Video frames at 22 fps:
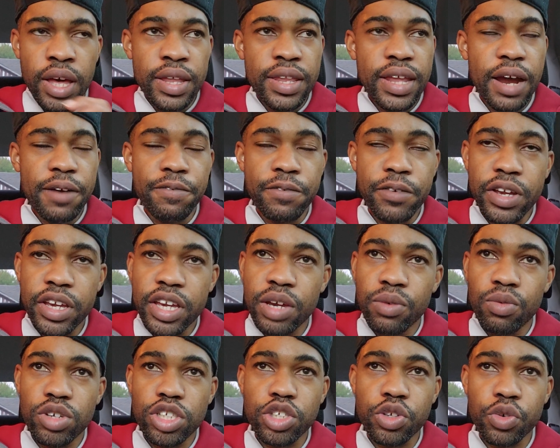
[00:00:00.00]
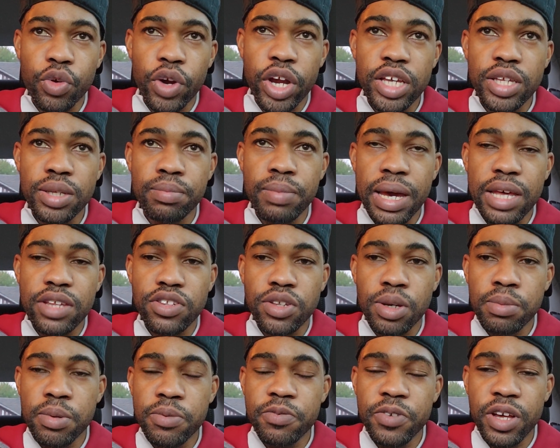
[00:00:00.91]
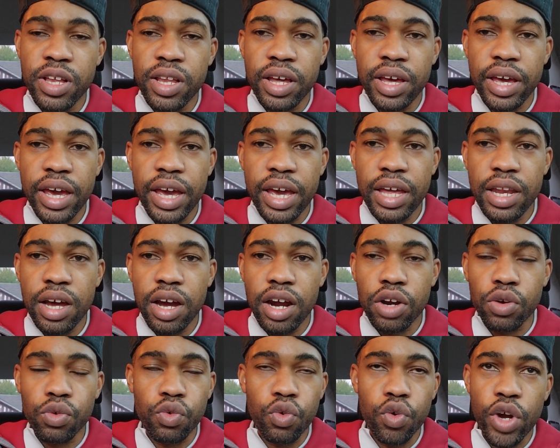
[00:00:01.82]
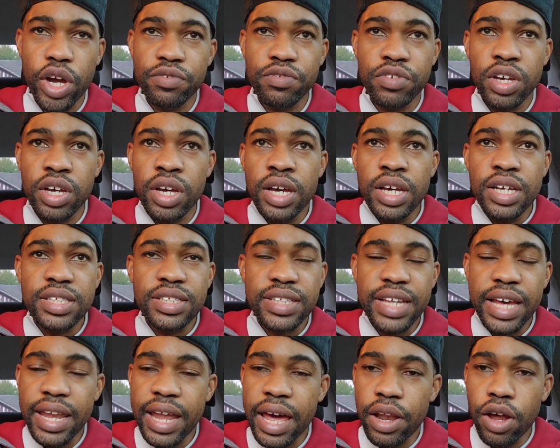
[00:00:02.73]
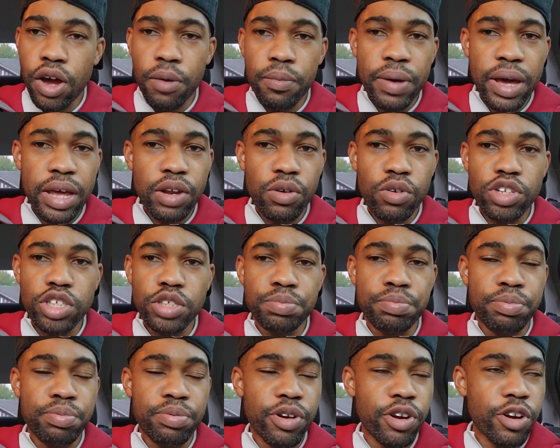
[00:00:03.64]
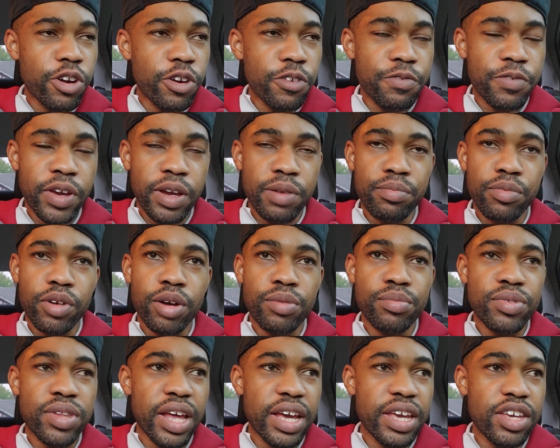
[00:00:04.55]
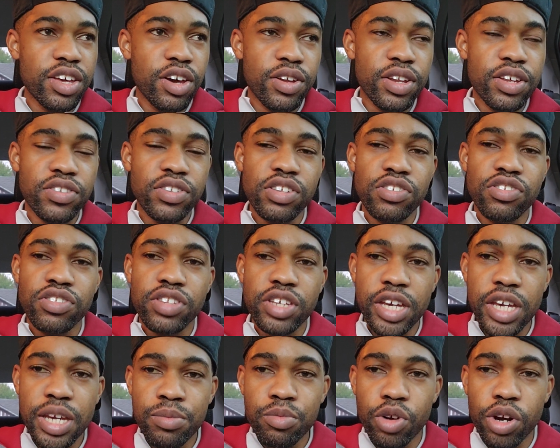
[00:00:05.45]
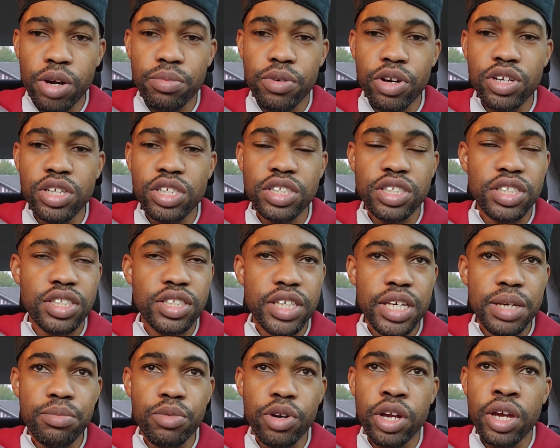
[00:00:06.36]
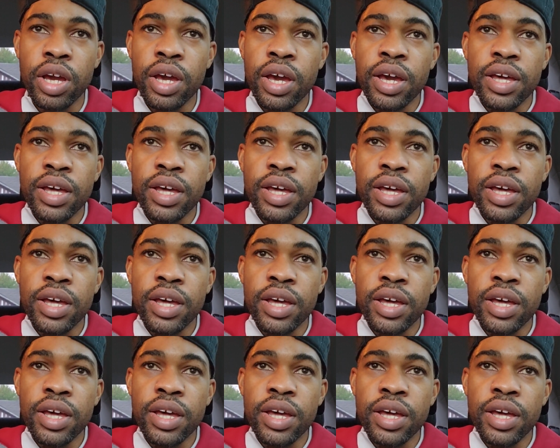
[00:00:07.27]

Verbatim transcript: That free kick was crazy, man. Summerville and uh, Gruev set that up, and it was perfect, bro. I'm like, yo, this is teamwork, bro. This is teamwork.